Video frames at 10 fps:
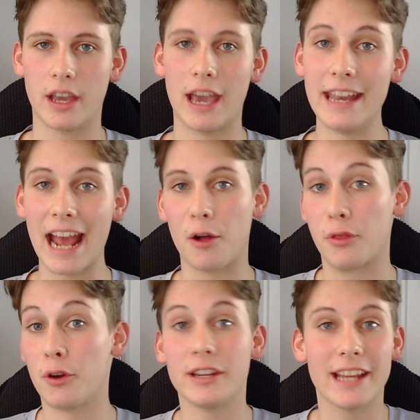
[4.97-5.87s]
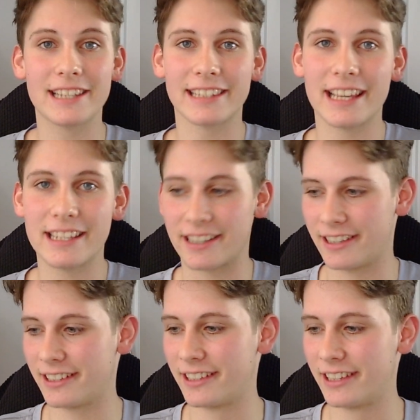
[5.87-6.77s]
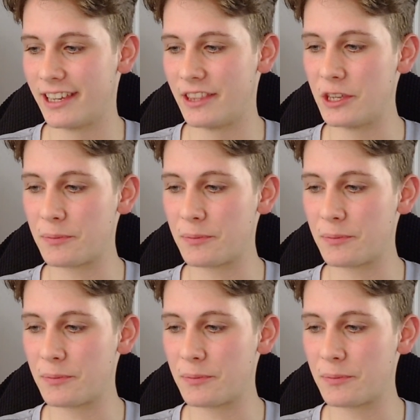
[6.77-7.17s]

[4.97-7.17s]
And now, 30 days later, this